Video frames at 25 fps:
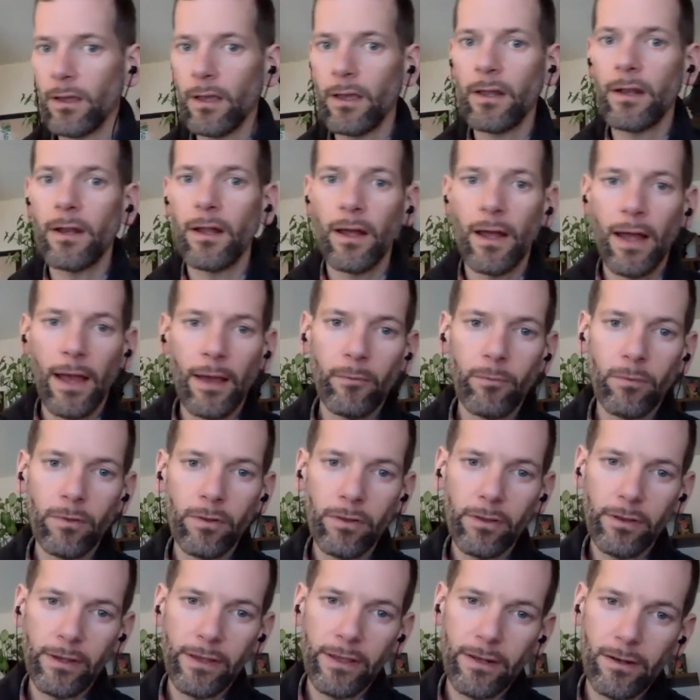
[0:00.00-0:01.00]
and I will
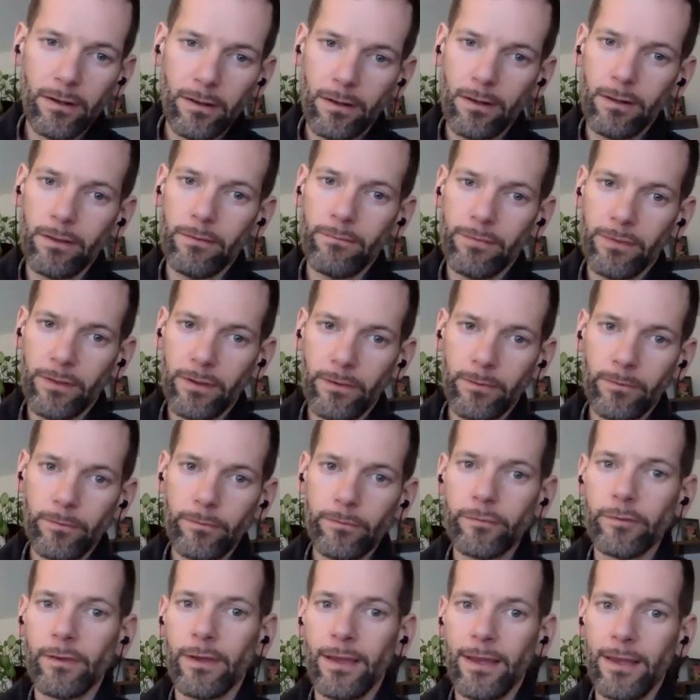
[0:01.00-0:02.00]
look at all of
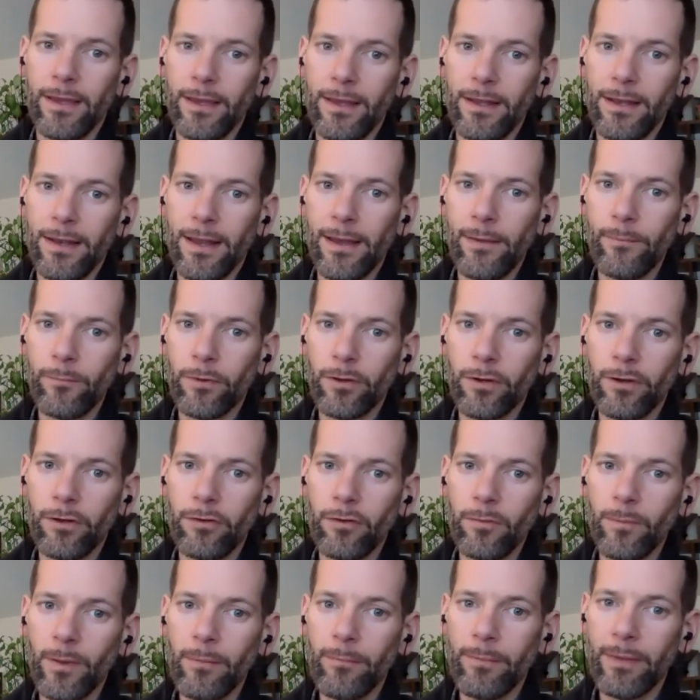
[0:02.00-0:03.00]
those. And I'm going to
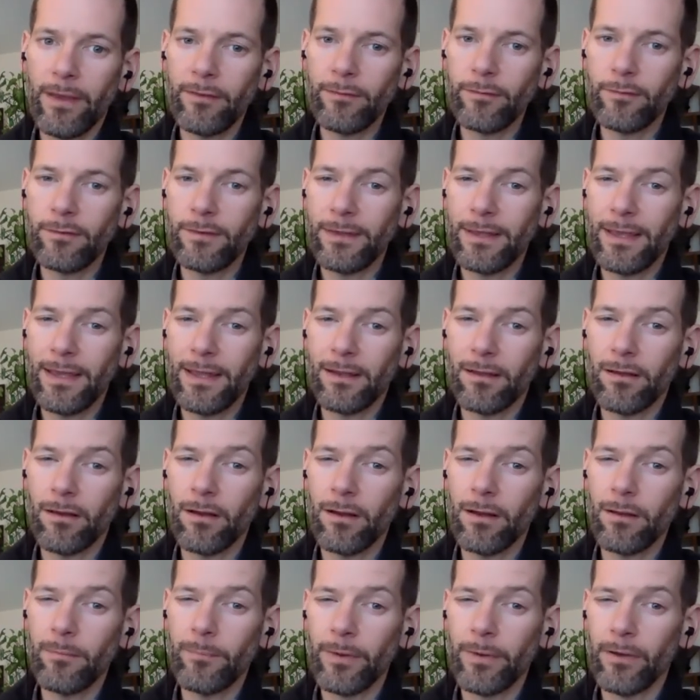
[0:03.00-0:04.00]
do my best to get
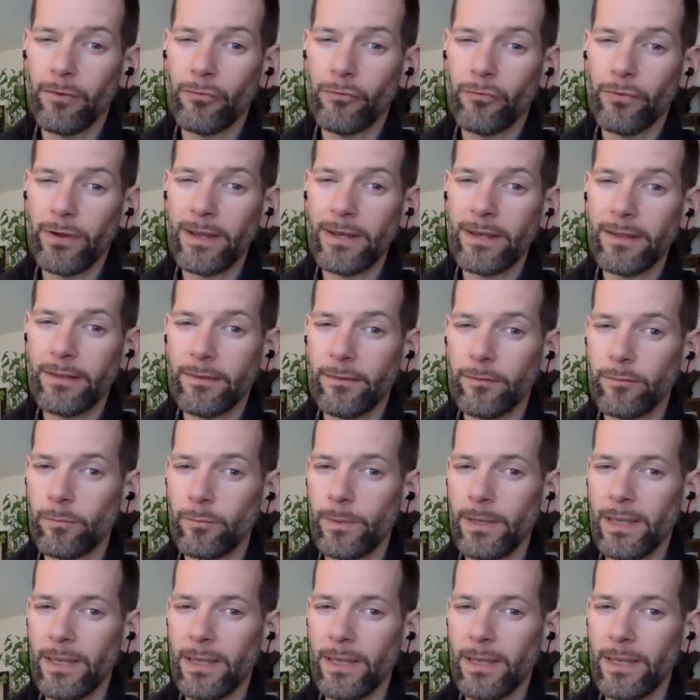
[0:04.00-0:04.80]
caught up on grading this